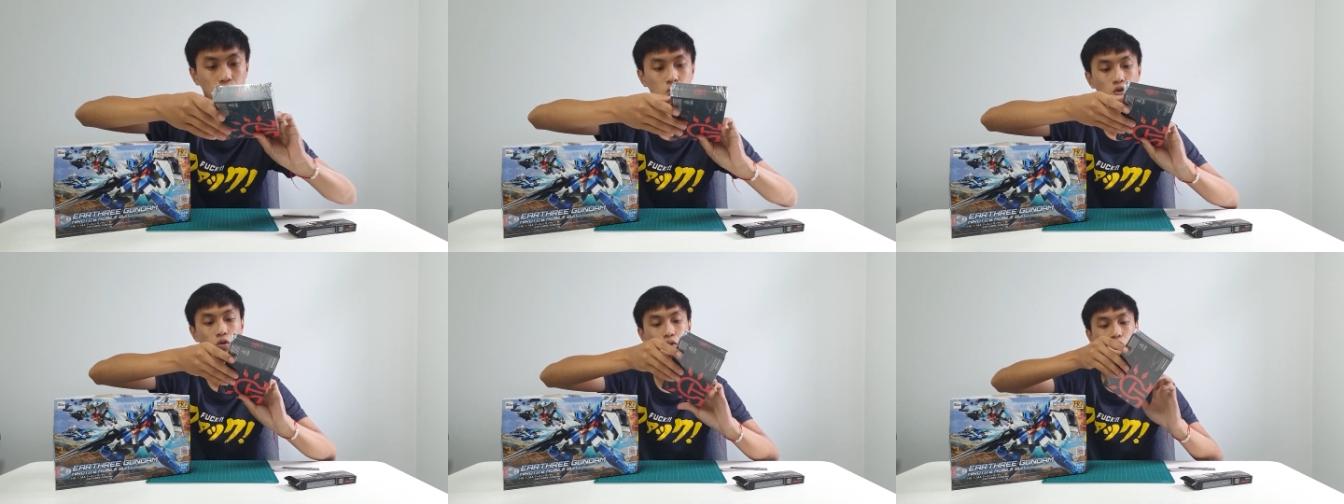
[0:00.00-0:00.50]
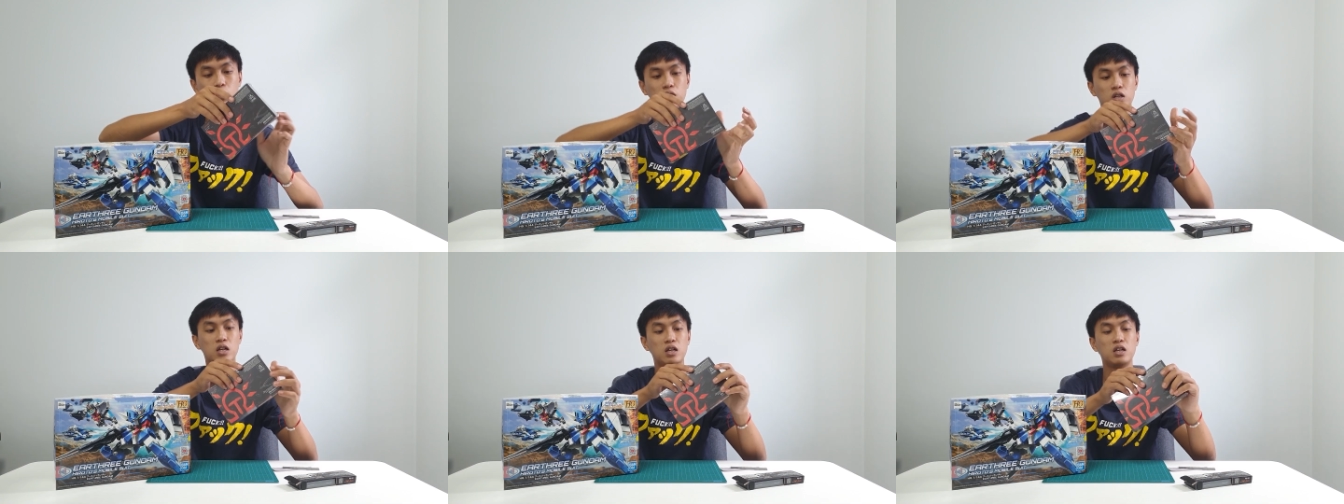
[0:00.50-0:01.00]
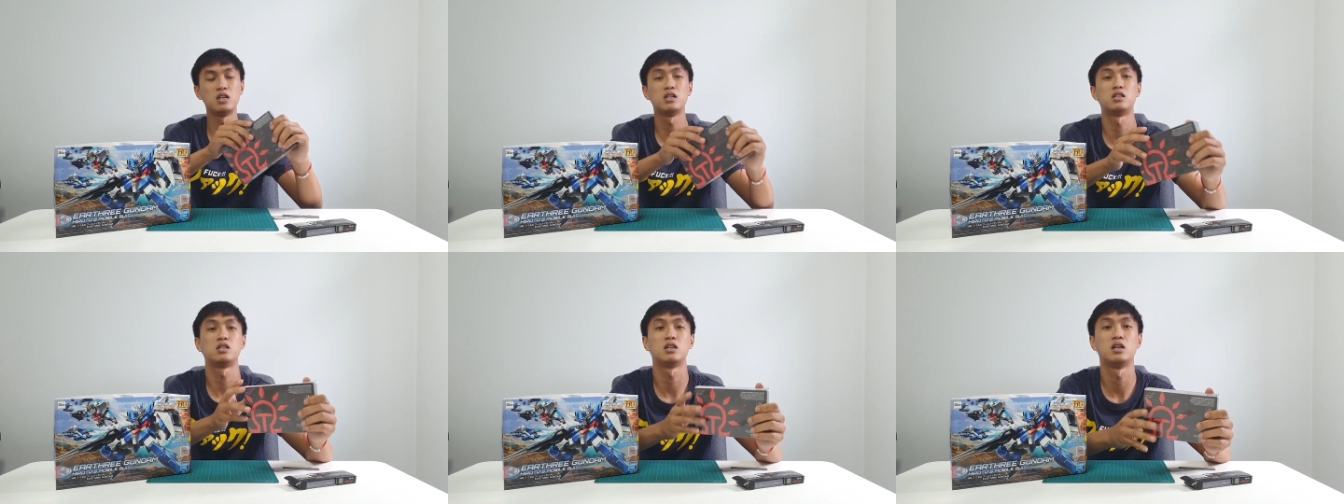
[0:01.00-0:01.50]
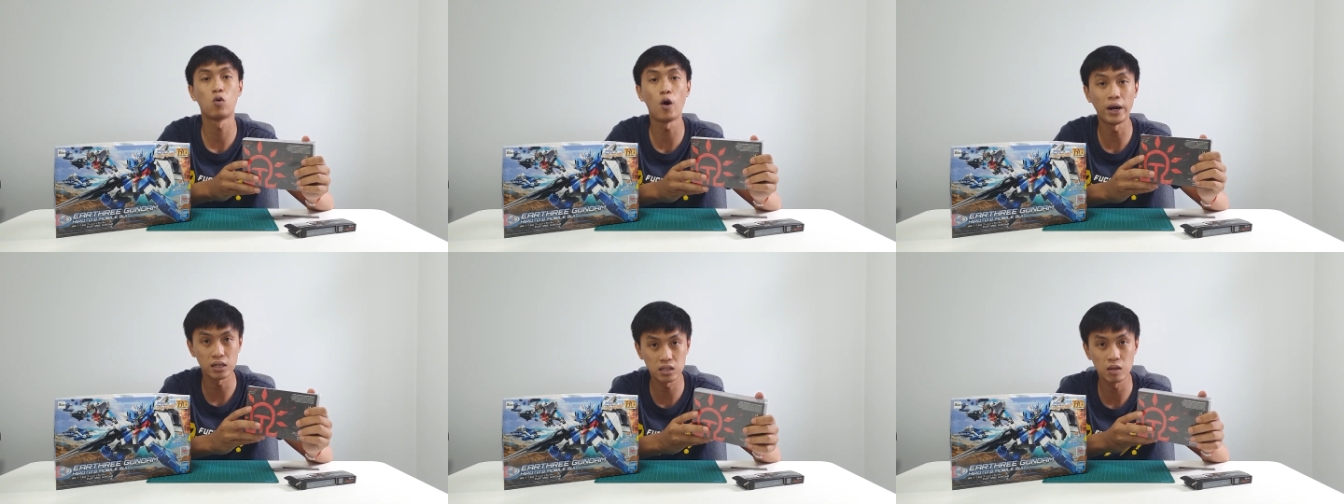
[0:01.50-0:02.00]
So it is
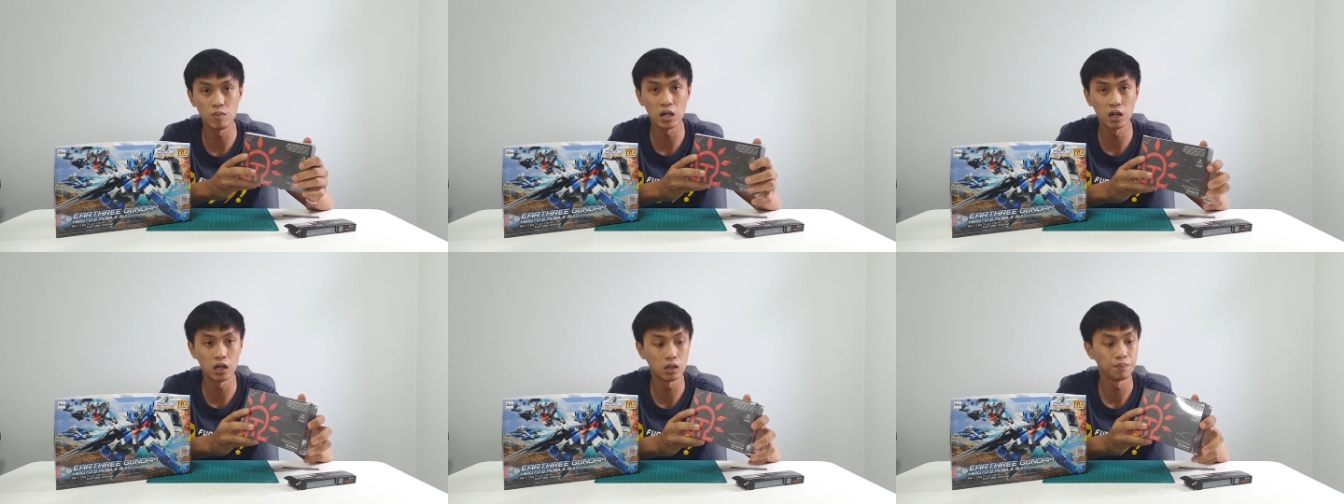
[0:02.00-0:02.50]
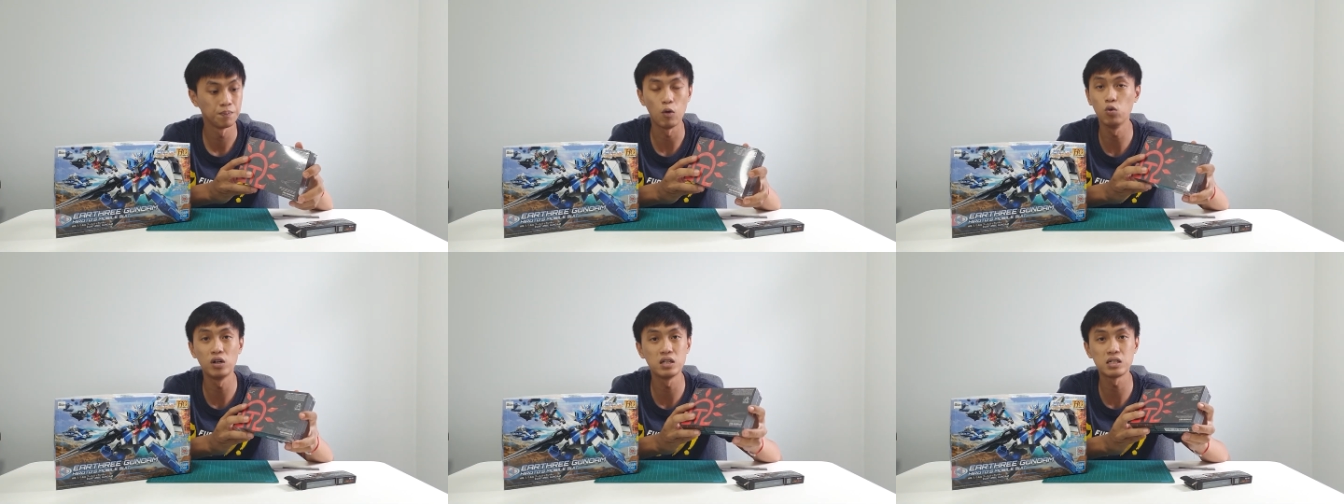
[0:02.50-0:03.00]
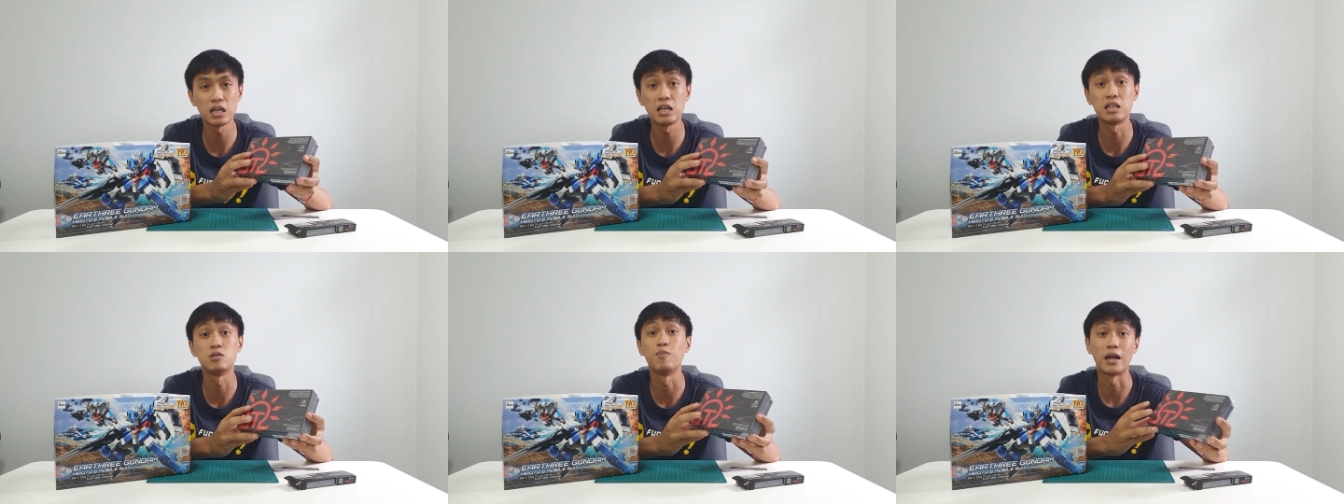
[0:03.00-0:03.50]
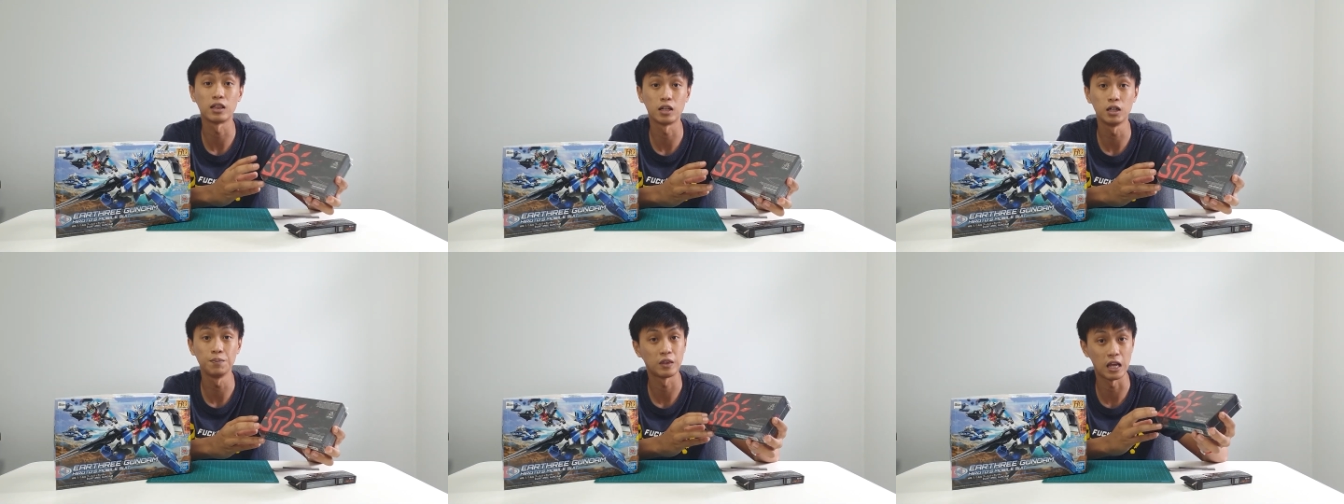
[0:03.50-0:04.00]
quite similar, I wouldn't say it's
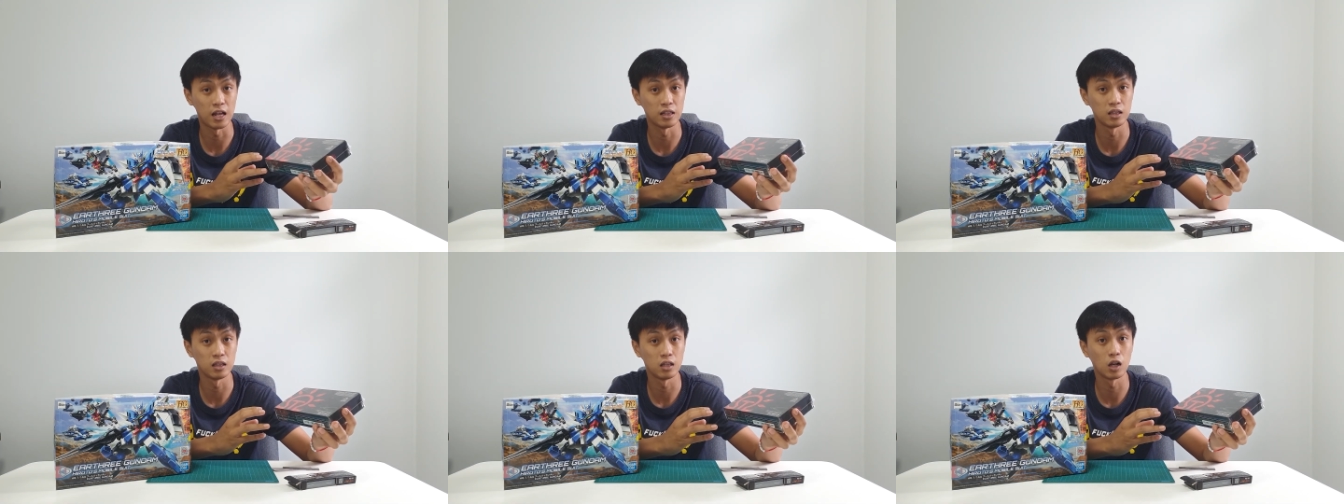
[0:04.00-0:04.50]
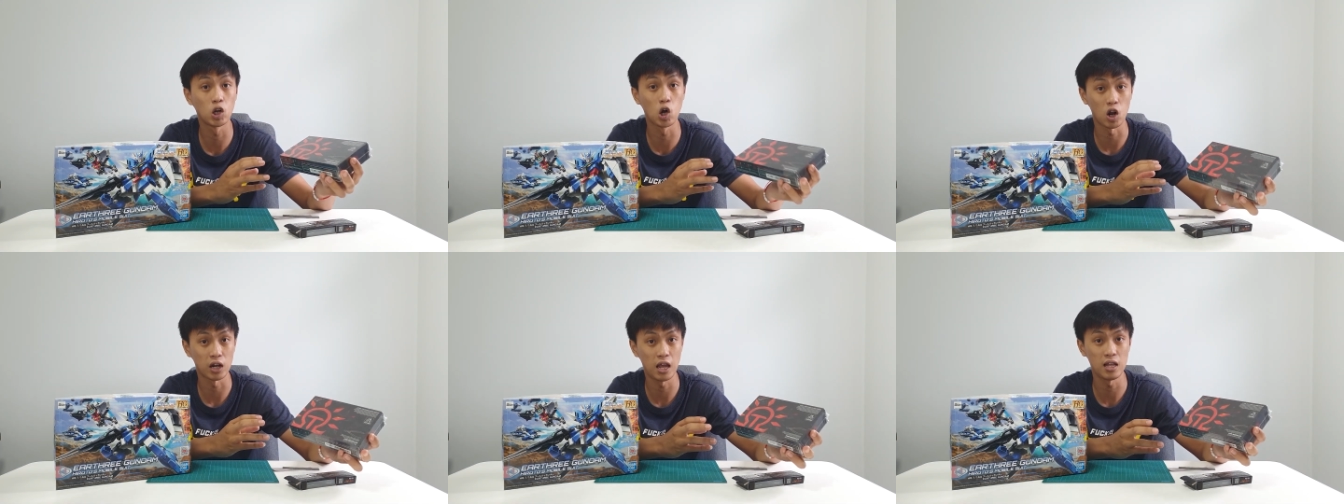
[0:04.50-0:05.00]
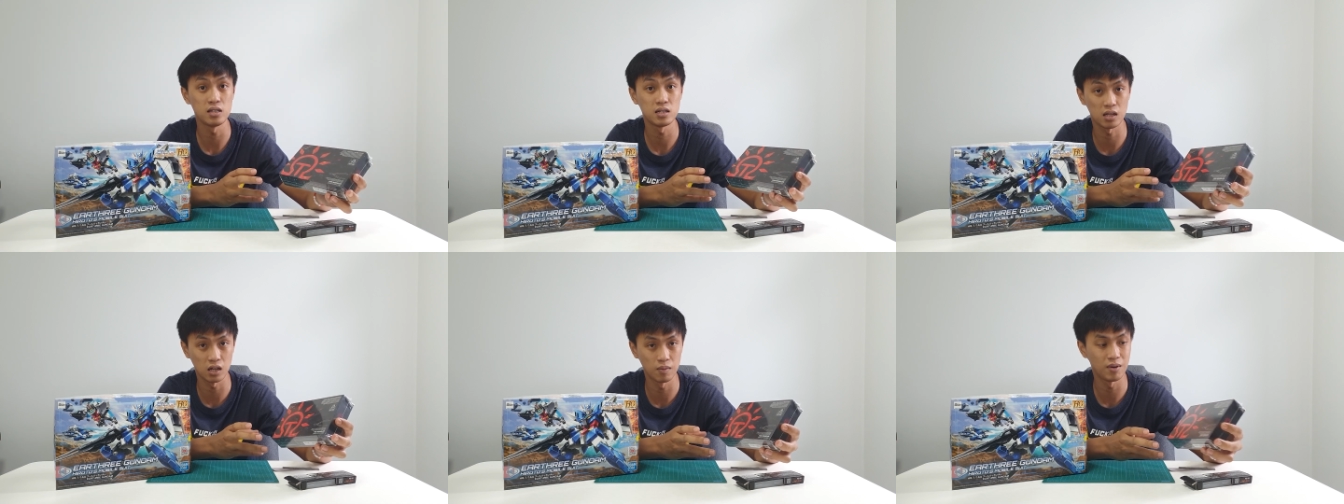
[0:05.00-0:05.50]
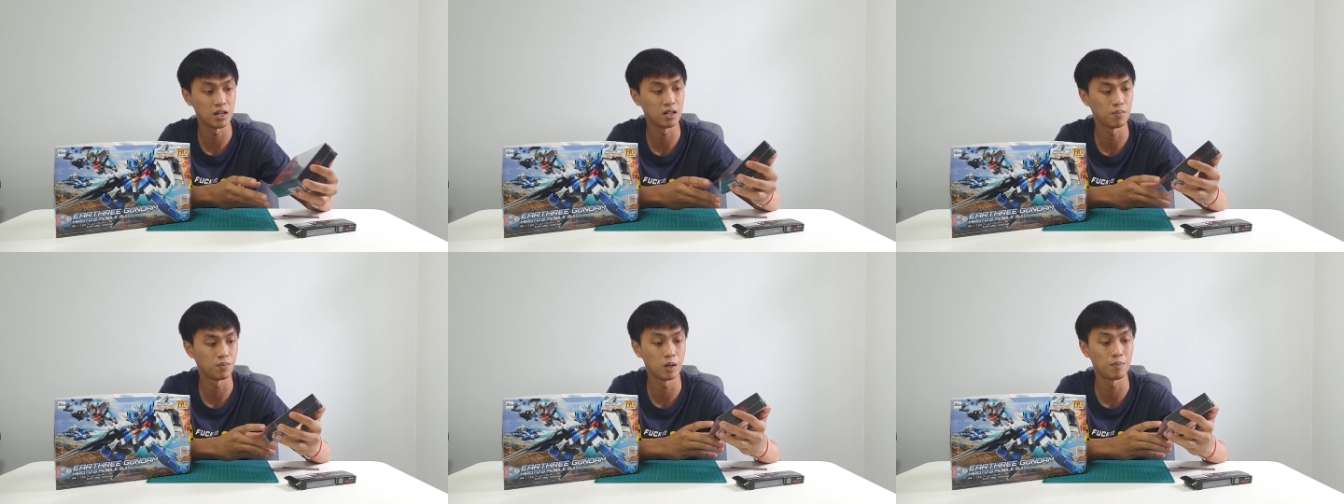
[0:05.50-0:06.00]
better than the God Hand single blade
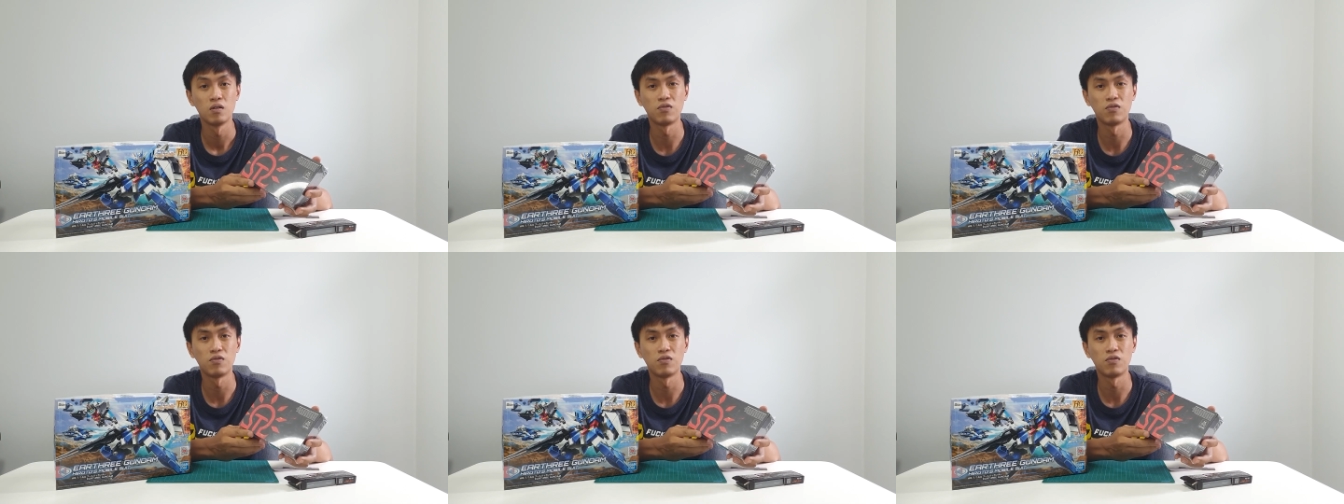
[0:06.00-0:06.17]
nipper.